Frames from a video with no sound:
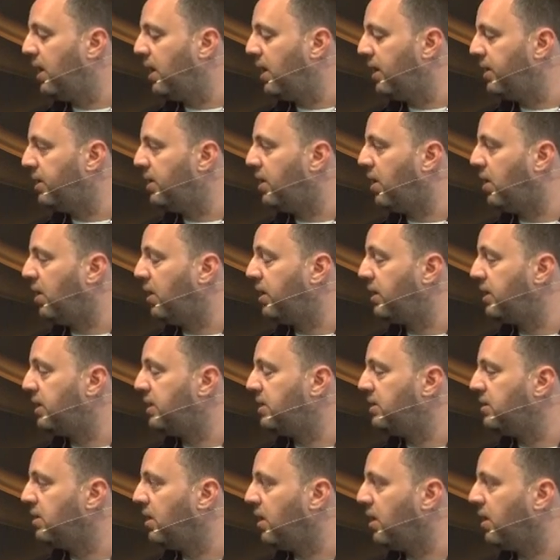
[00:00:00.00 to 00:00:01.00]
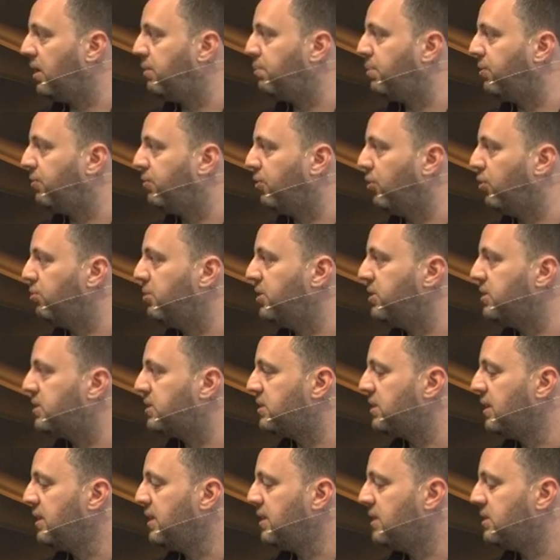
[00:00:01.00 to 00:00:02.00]
and
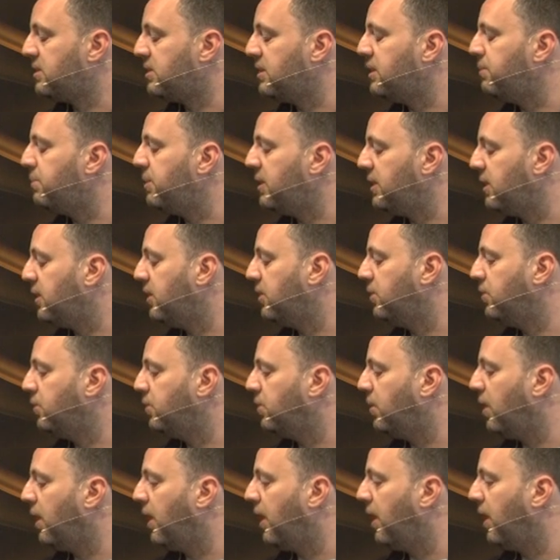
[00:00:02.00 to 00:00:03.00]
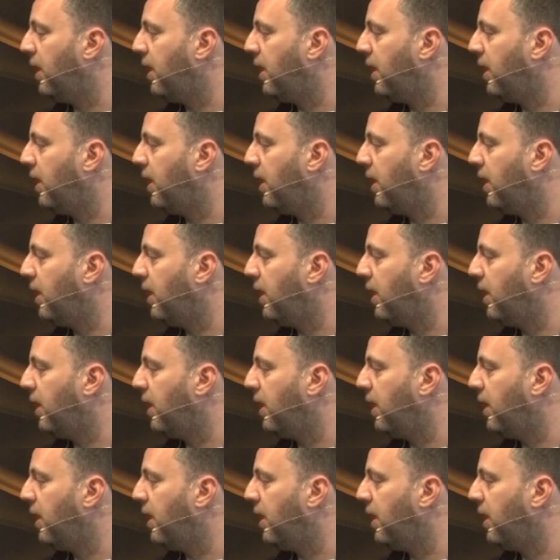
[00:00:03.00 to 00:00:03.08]
high-performance CPU